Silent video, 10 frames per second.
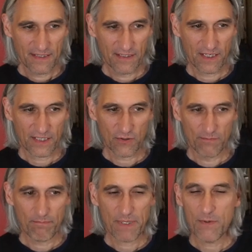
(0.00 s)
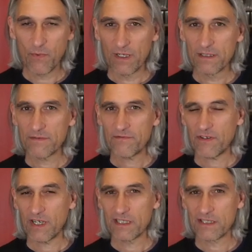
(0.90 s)
The knight on b1
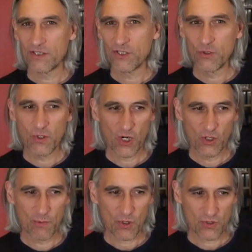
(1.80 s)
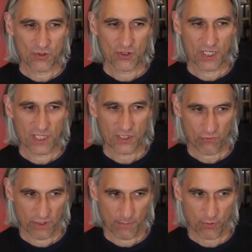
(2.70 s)
finds a new home on
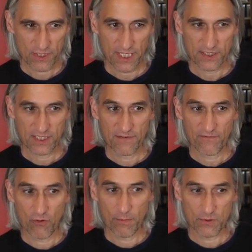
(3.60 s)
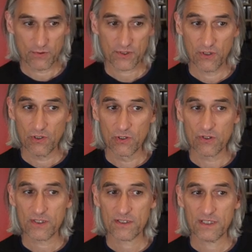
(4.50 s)
g3. It protects e4, but also
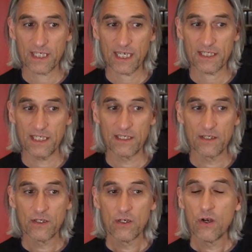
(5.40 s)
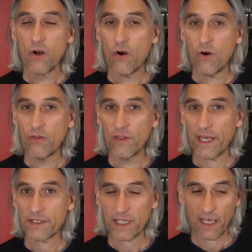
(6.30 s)
looks to get in on
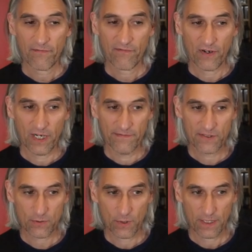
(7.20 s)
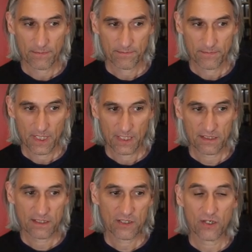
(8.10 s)
that f5 square.
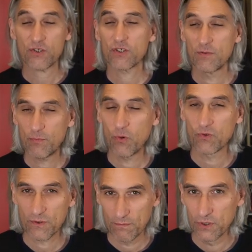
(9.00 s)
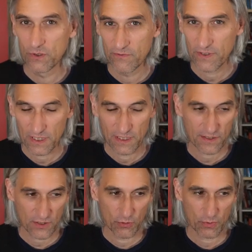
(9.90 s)
It's such an important maneuver in
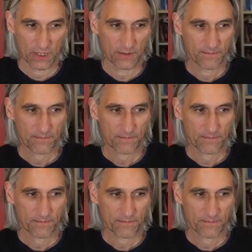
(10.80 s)
this opening.